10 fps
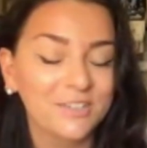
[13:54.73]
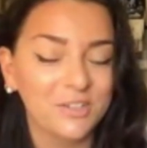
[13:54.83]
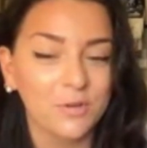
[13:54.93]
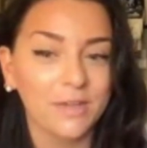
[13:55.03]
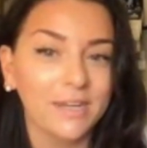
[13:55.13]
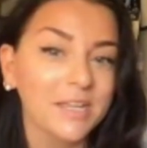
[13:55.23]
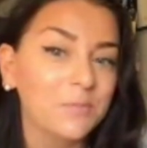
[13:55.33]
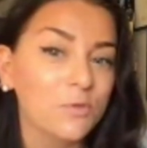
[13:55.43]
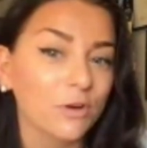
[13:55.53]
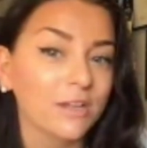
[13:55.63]
you know, getting a
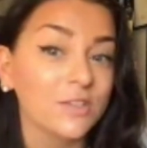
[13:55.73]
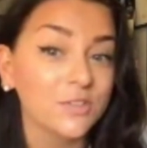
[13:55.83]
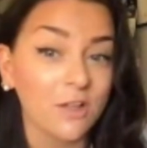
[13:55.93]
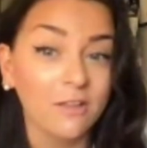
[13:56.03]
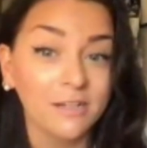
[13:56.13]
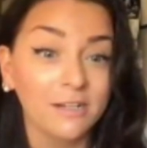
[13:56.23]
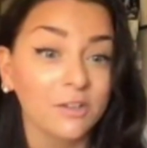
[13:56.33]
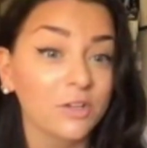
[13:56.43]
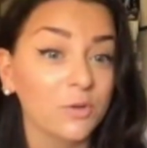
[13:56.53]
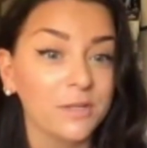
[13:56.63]
more consolidated
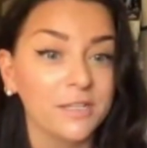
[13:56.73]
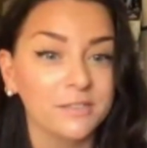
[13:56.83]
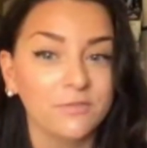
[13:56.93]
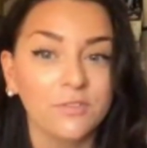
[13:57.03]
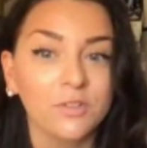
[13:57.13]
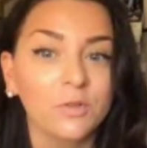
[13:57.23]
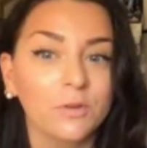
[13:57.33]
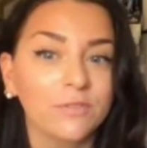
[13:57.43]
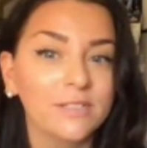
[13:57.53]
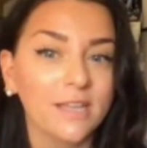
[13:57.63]
and cohesive view
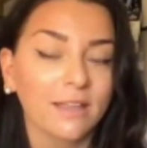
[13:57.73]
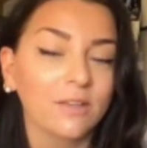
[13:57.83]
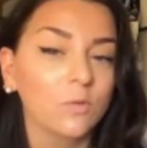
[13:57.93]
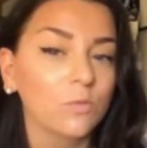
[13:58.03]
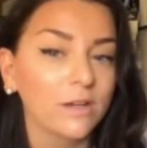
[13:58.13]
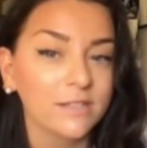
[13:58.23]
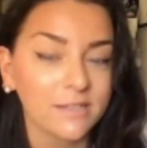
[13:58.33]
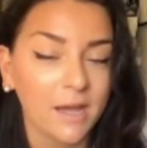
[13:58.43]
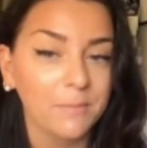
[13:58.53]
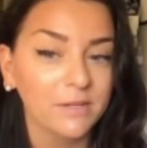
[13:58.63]
of exactly what
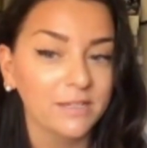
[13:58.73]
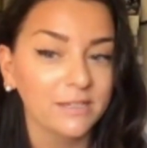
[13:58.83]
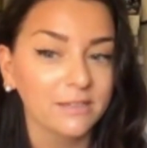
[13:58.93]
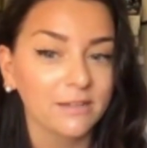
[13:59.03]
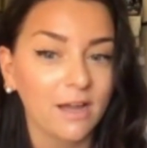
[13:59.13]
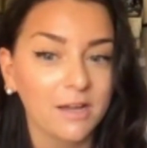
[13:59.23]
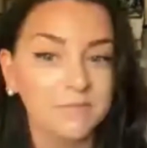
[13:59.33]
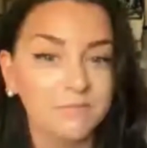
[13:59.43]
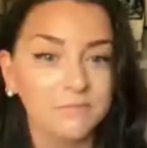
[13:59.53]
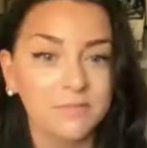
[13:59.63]
is happening
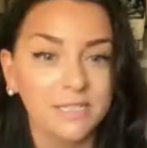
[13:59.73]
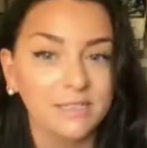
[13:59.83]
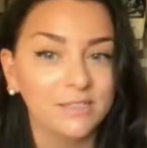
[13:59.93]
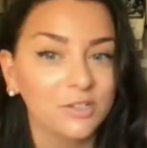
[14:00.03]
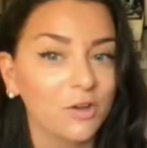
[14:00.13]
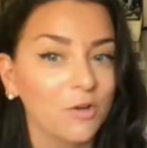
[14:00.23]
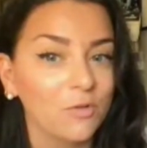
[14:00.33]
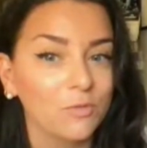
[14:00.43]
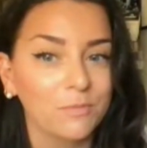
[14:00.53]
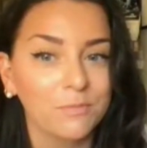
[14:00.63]
um, needs to
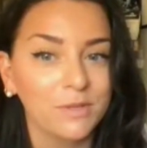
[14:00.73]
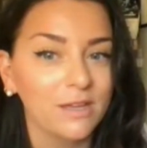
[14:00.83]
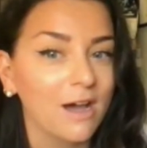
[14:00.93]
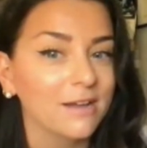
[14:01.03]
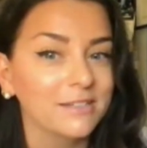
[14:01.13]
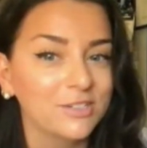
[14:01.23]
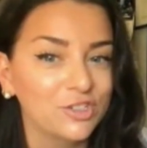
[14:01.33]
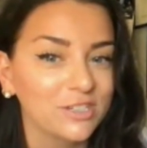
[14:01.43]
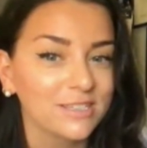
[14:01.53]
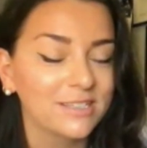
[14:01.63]
go beyond
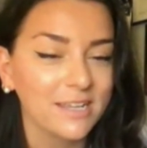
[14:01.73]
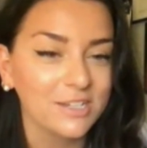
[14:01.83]
just